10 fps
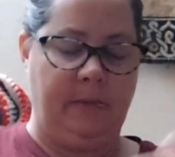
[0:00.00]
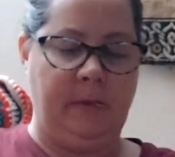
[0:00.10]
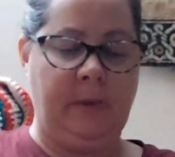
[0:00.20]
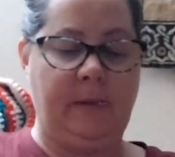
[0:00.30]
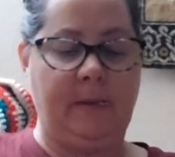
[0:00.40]

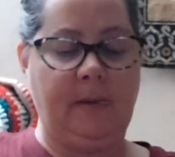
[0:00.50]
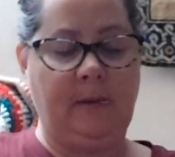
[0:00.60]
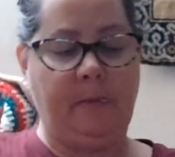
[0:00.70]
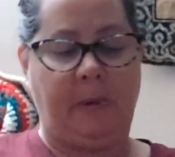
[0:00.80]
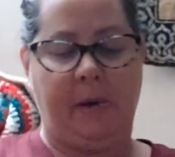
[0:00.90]
This is
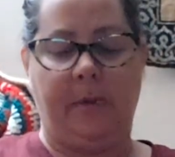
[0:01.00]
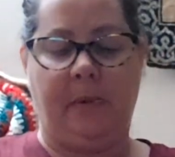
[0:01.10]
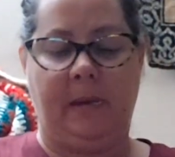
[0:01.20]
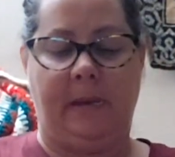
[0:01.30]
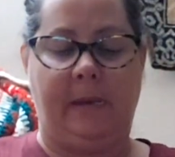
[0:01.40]
the part
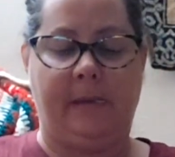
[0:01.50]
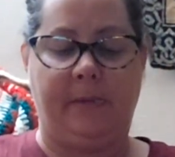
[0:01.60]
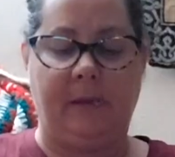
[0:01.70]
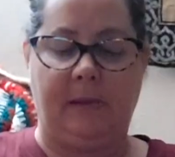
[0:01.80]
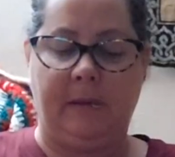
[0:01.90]
where I have to